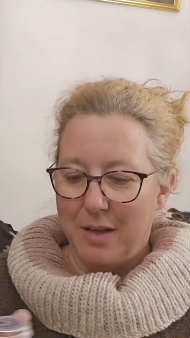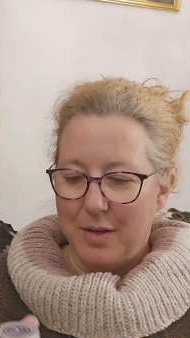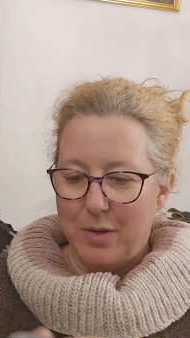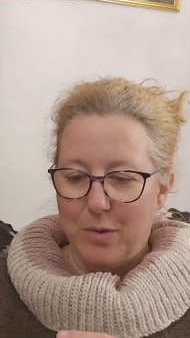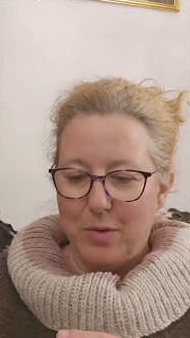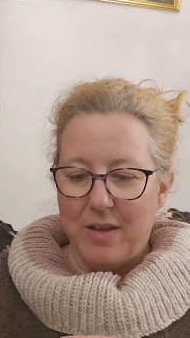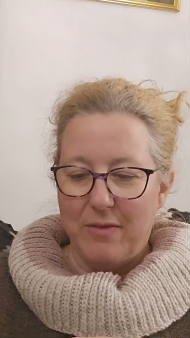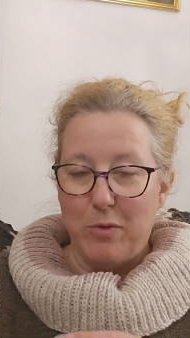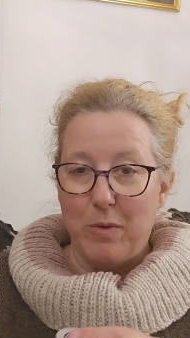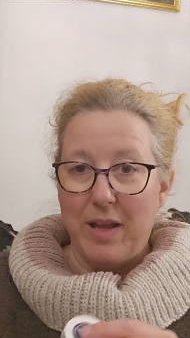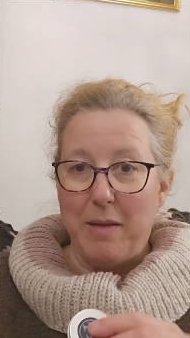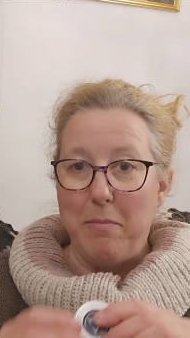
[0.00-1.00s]
No
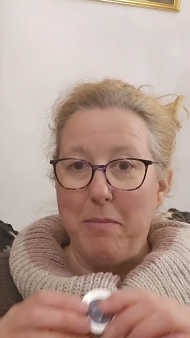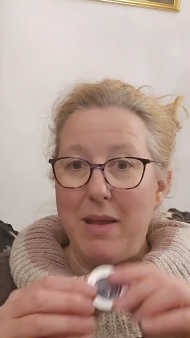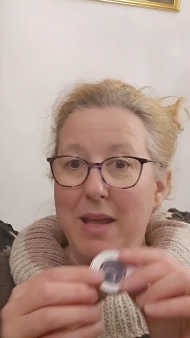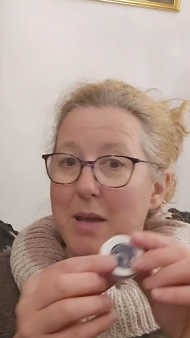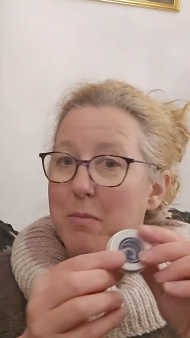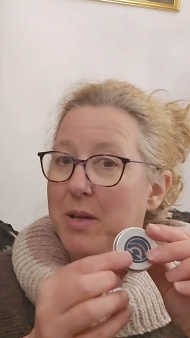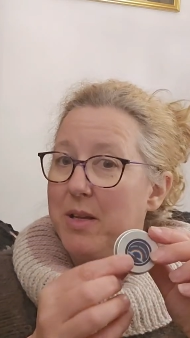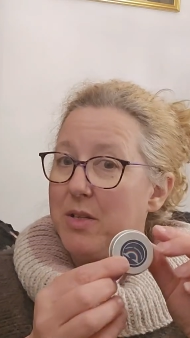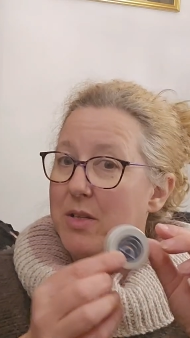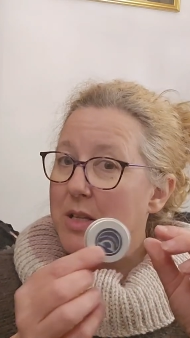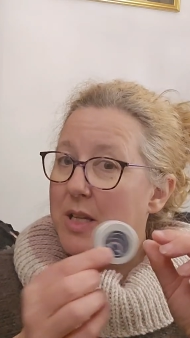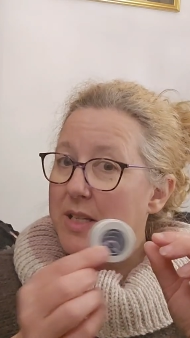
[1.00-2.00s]
giveaway. Maybe, do
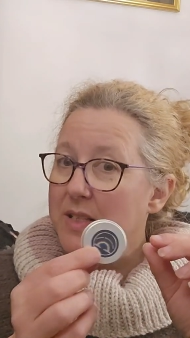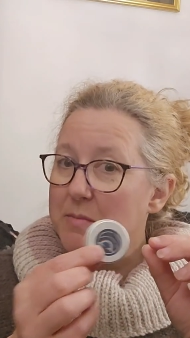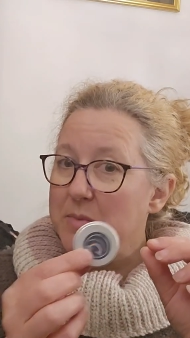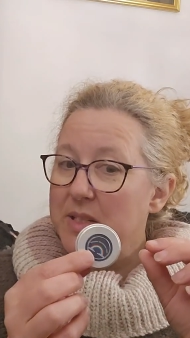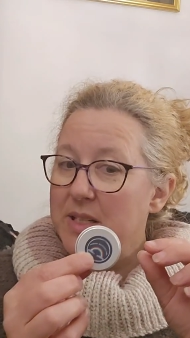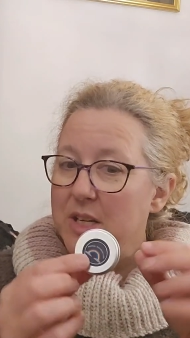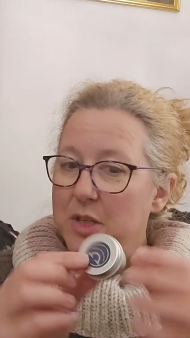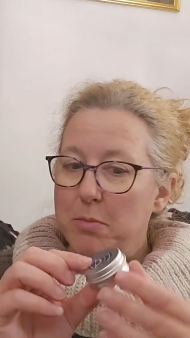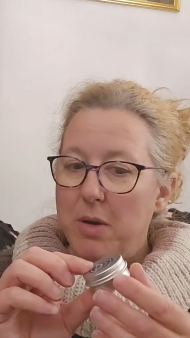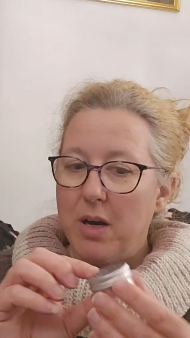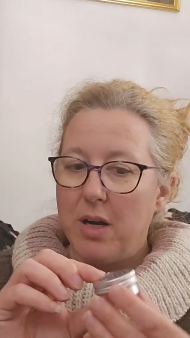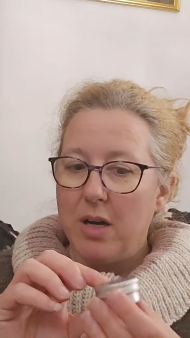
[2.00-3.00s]
you think some stitch
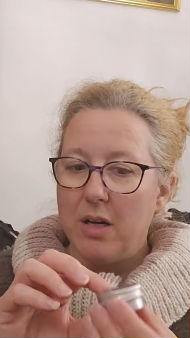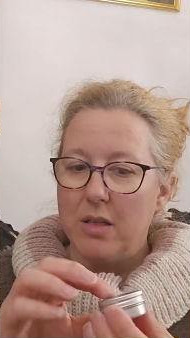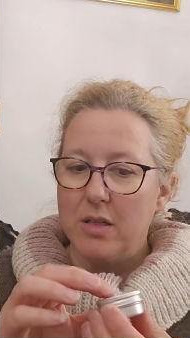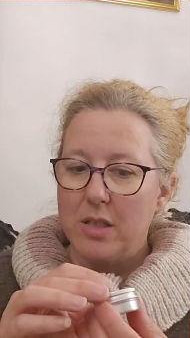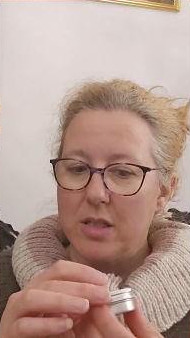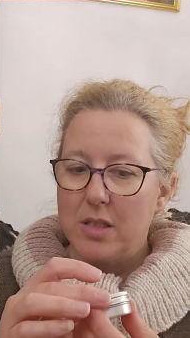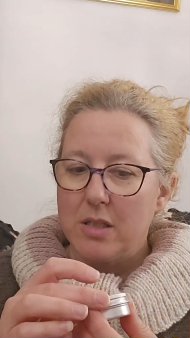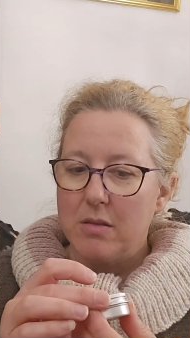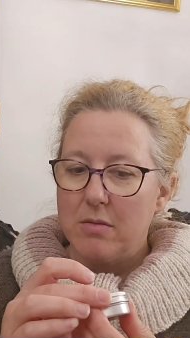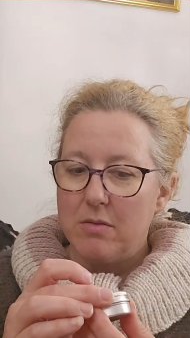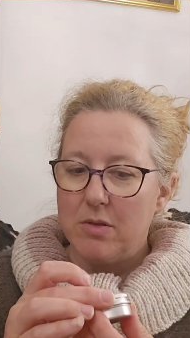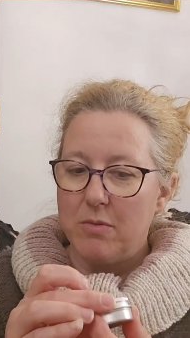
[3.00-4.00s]
markers?
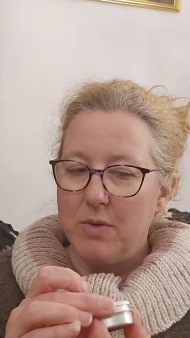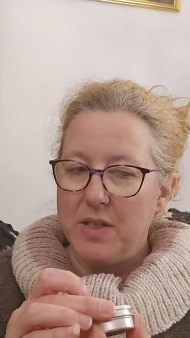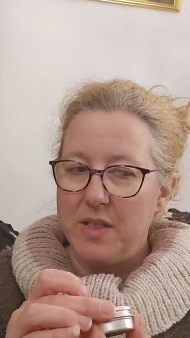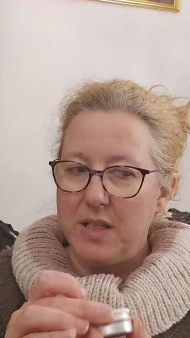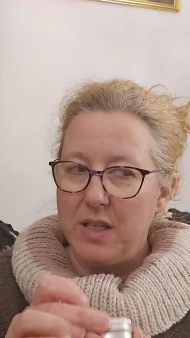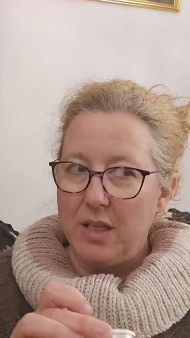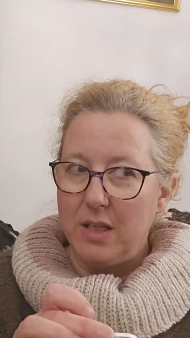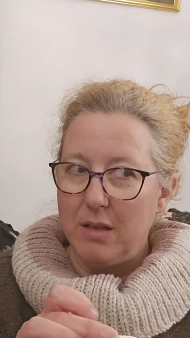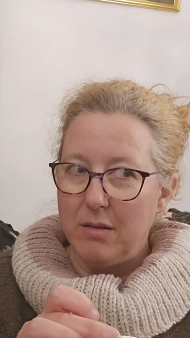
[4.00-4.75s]
Shall we see?